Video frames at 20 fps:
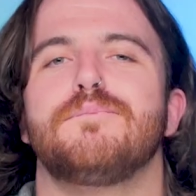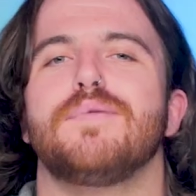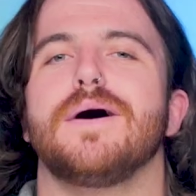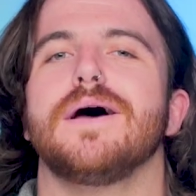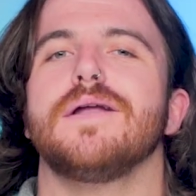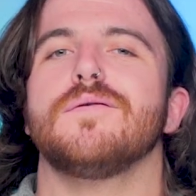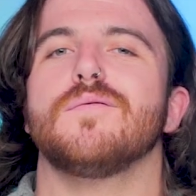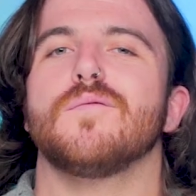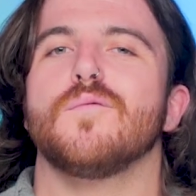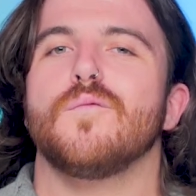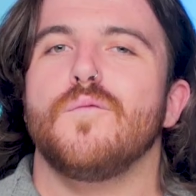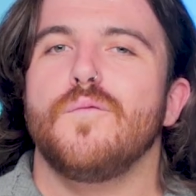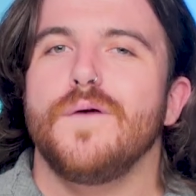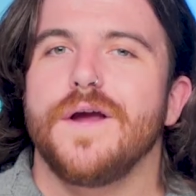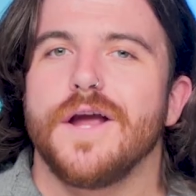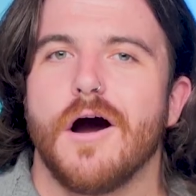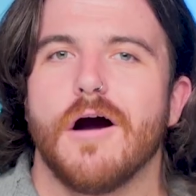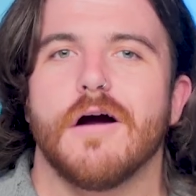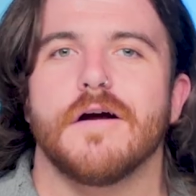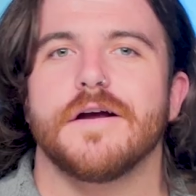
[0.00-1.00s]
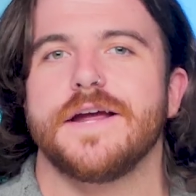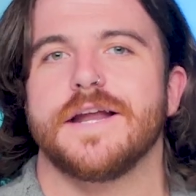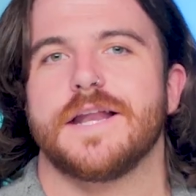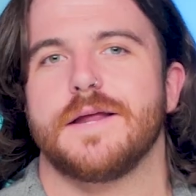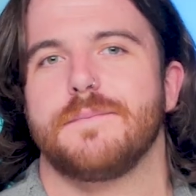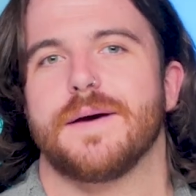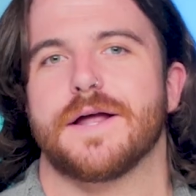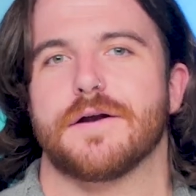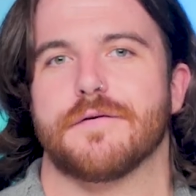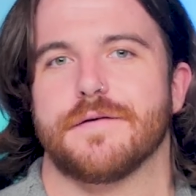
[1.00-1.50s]
But we are
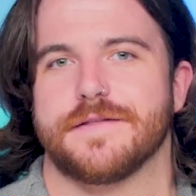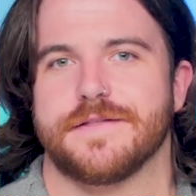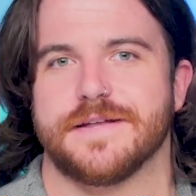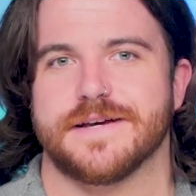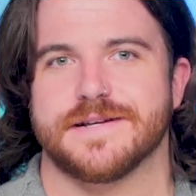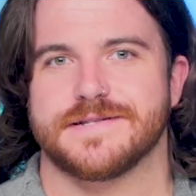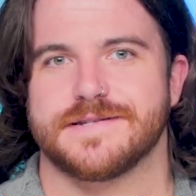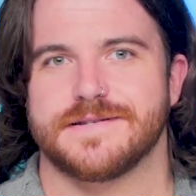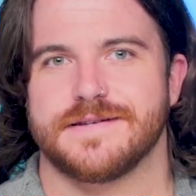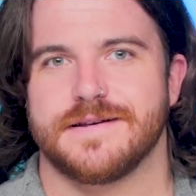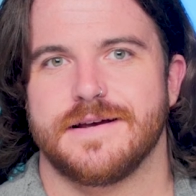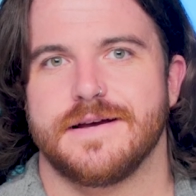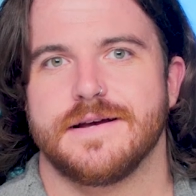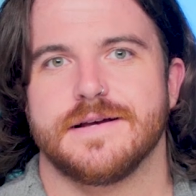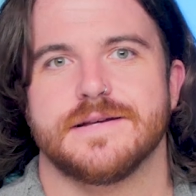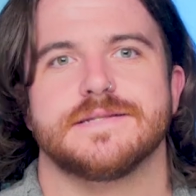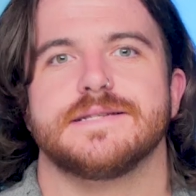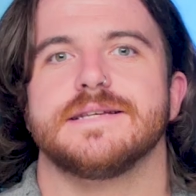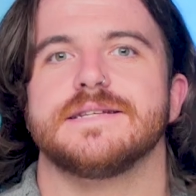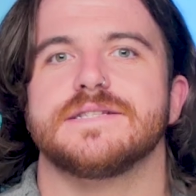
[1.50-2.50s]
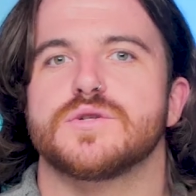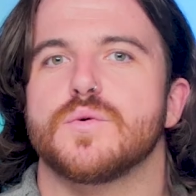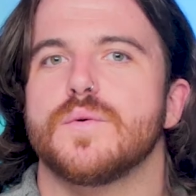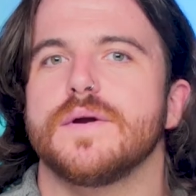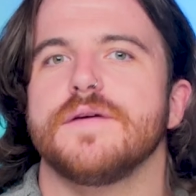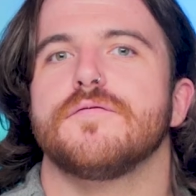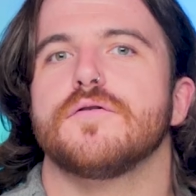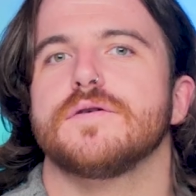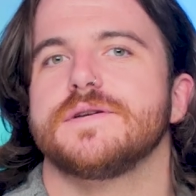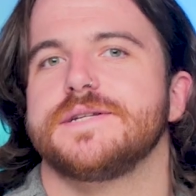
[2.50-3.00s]
getting better at this. Since
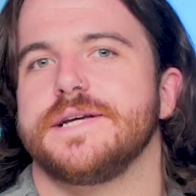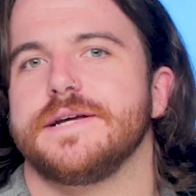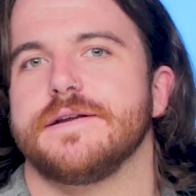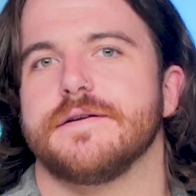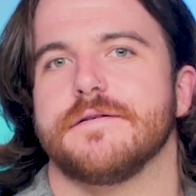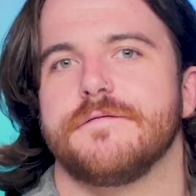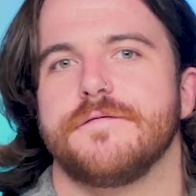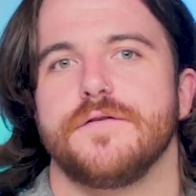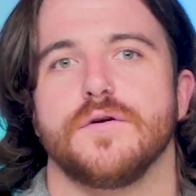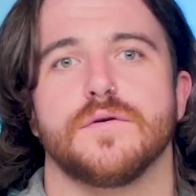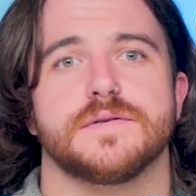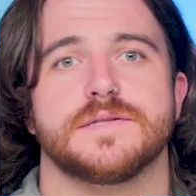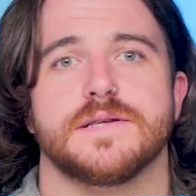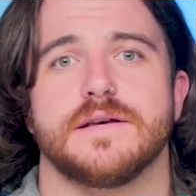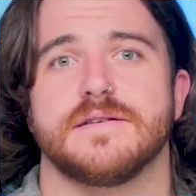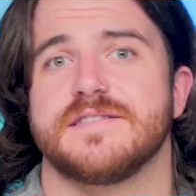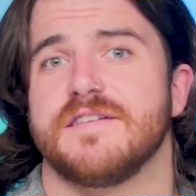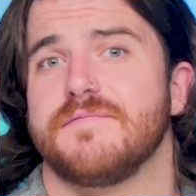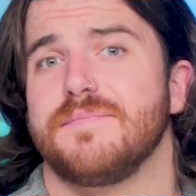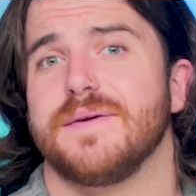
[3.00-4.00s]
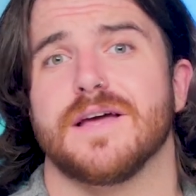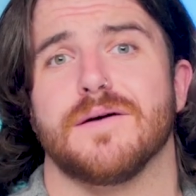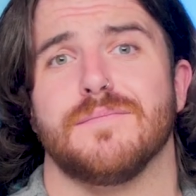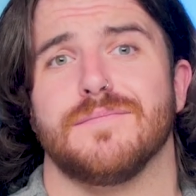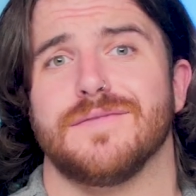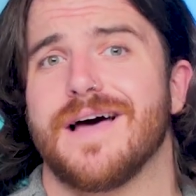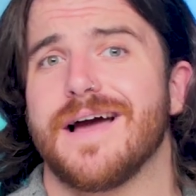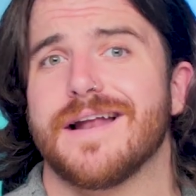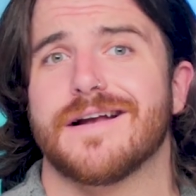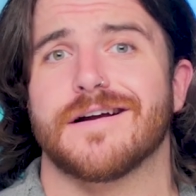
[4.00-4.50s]
2014, fuel cells have
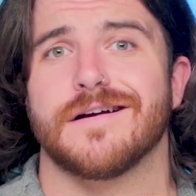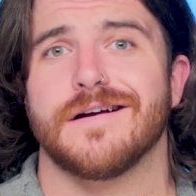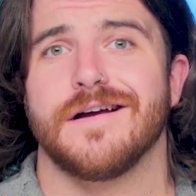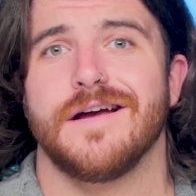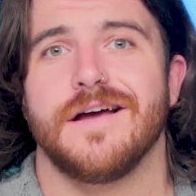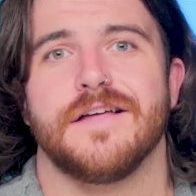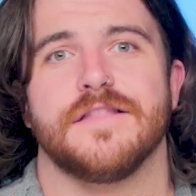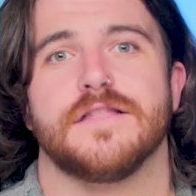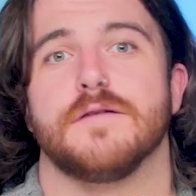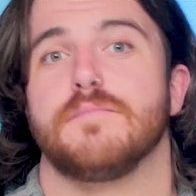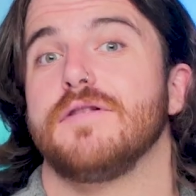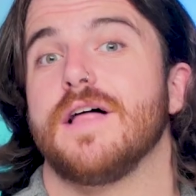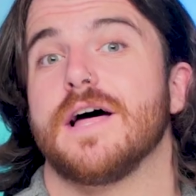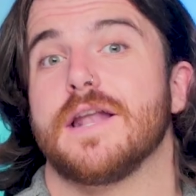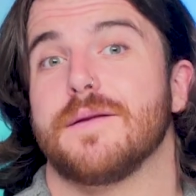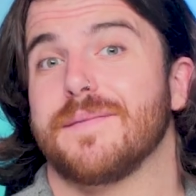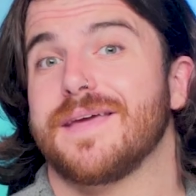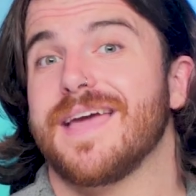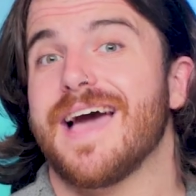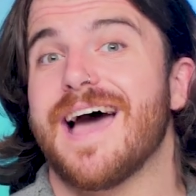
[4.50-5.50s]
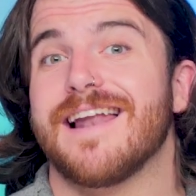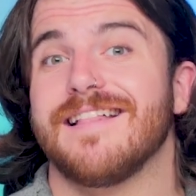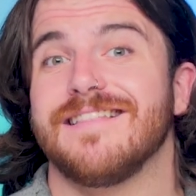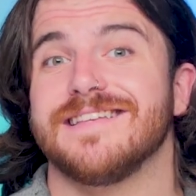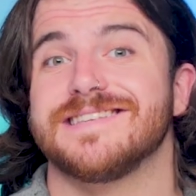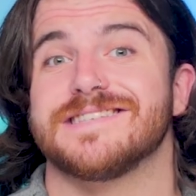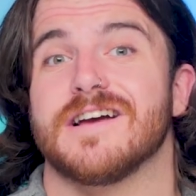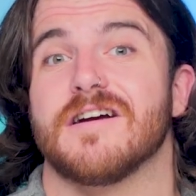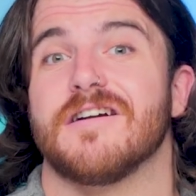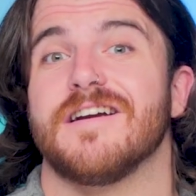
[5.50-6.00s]
become lighter, the platinum
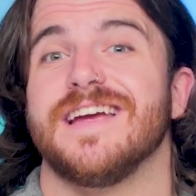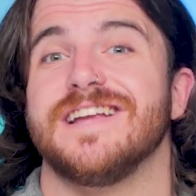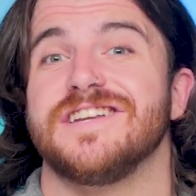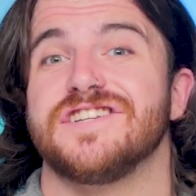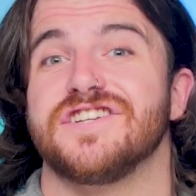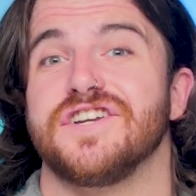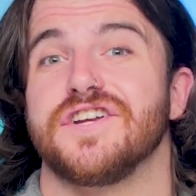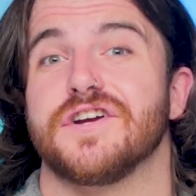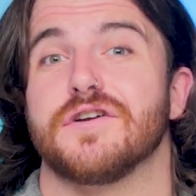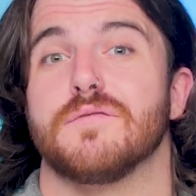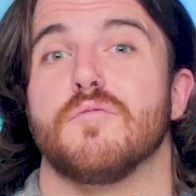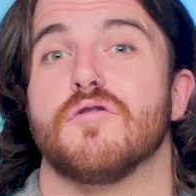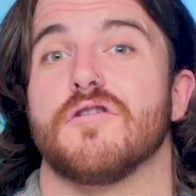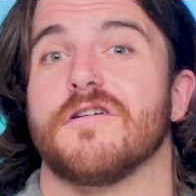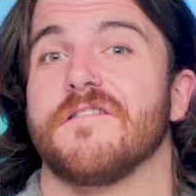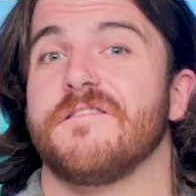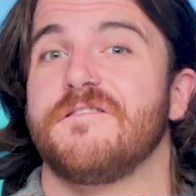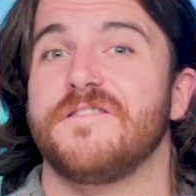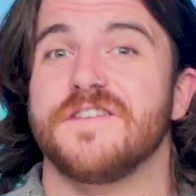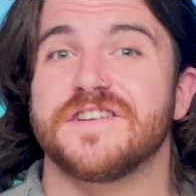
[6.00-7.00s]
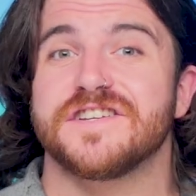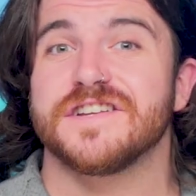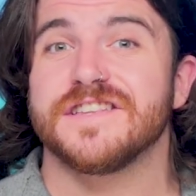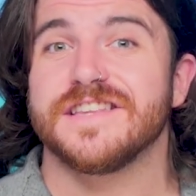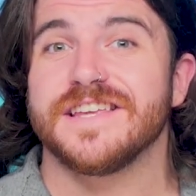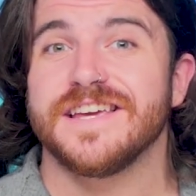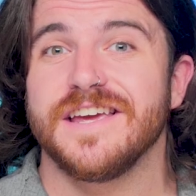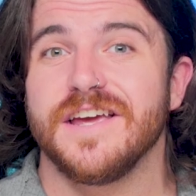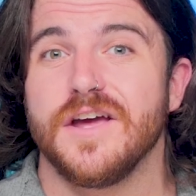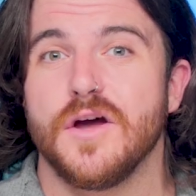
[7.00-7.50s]
catalysts are engineered more
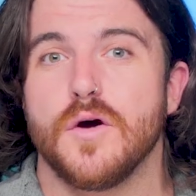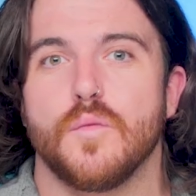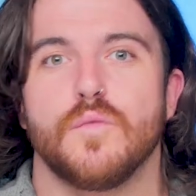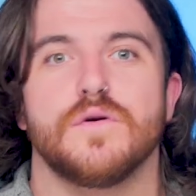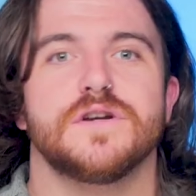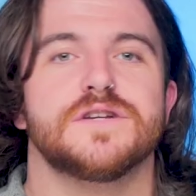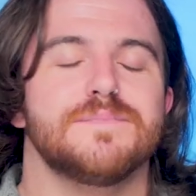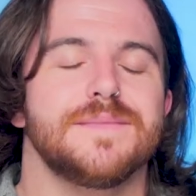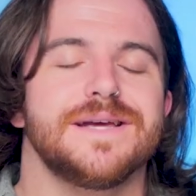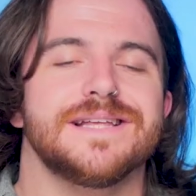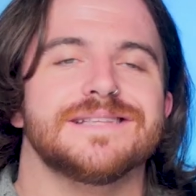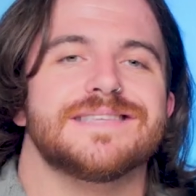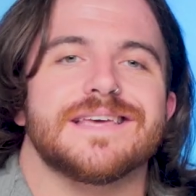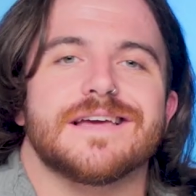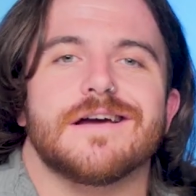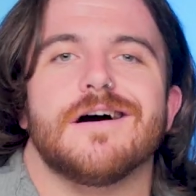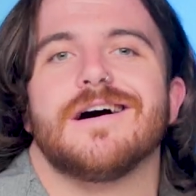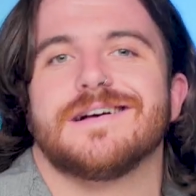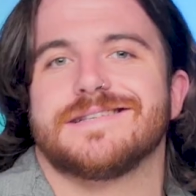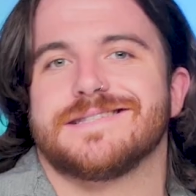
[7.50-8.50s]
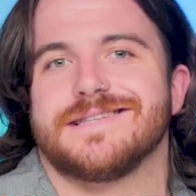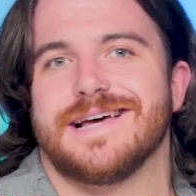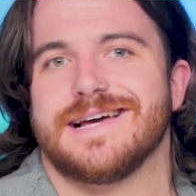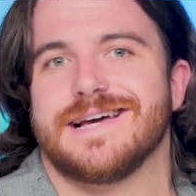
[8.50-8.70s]
efficiently, which means they cost